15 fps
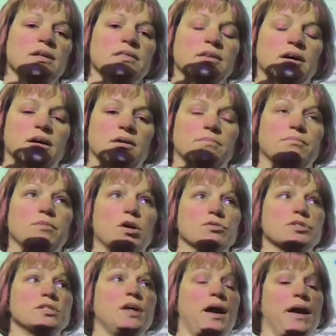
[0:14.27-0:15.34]
The
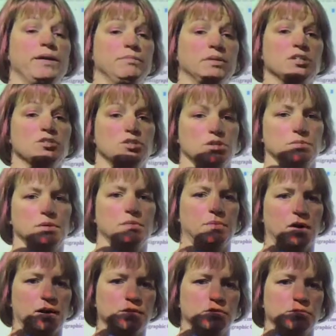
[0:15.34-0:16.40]
most time-consuming
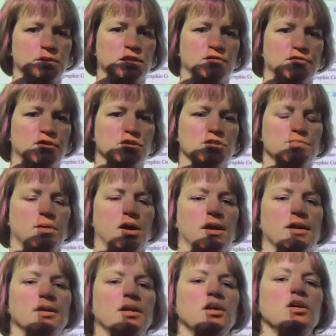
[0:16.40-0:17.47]
part will be the first
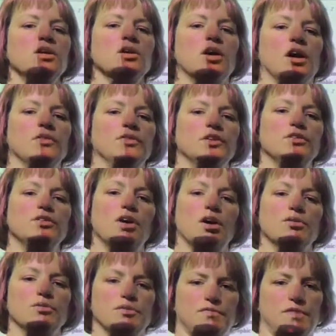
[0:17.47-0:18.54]
part, called the
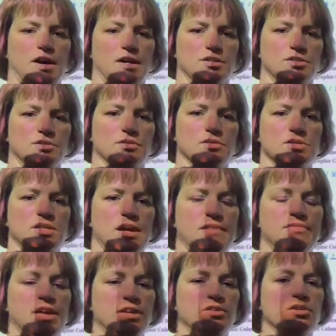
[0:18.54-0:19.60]
known fossils,
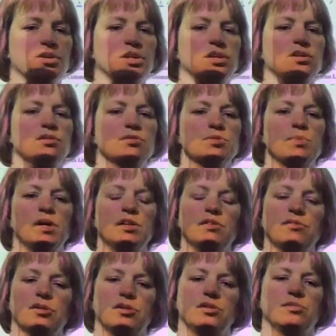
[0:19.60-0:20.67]
and then you're going to use what you've
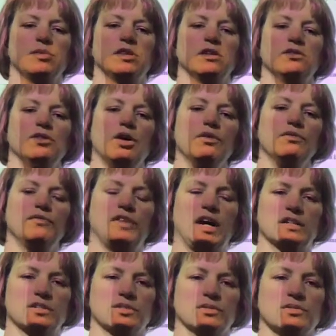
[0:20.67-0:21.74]
learned with the known
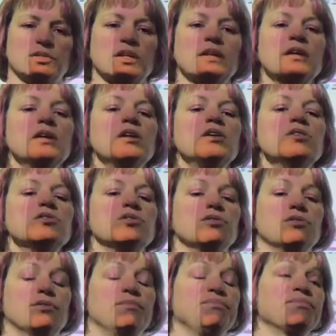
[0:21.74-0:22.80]
fossils
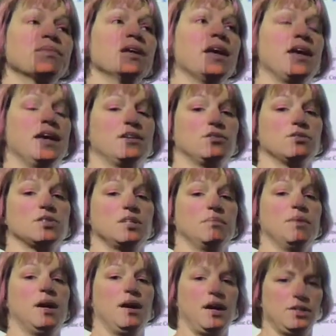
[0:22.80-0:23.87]
to handle
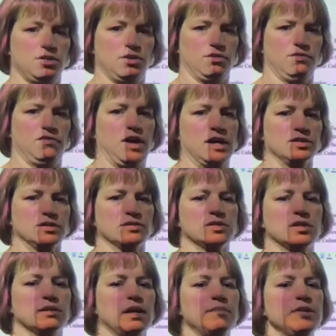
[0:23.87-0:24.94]
some unknown fossils.
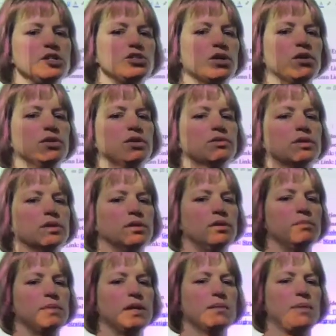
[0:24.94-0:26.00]
So let me show you a little
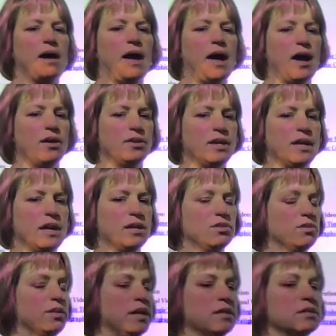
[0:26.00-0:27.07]
bit about how to handle
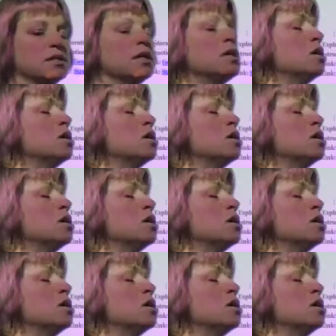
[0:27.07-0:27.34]
this.